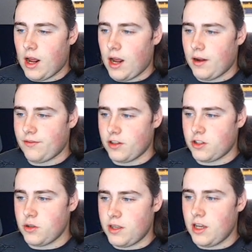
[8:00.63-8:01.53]

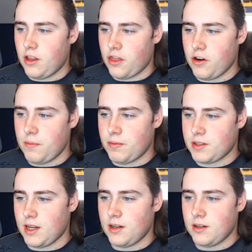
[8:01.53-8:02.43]
for 2 key and
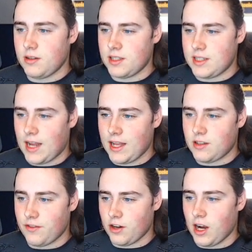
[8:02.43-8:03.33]
30% to
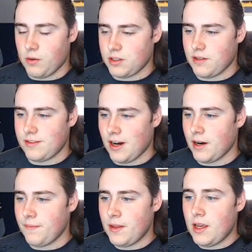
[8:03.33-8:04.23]
stats for Conquest of
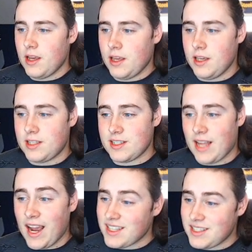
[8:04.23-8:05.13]
Terror. He
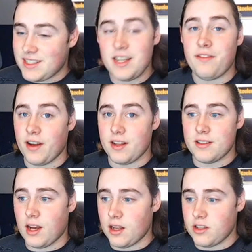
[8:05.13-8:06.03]
stacks his
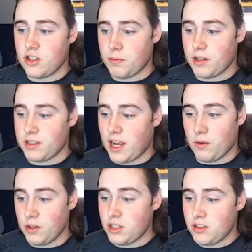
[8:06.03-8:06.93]
defense on super
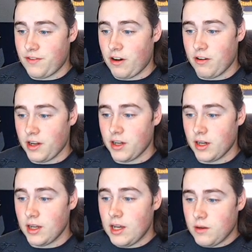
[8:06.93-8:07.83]
attack, which is very
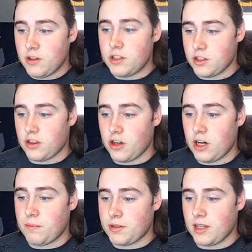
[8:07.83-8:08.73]
good, which is a
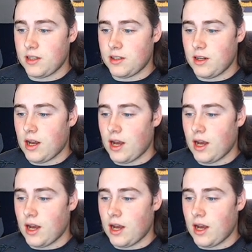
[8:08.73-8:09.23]
30%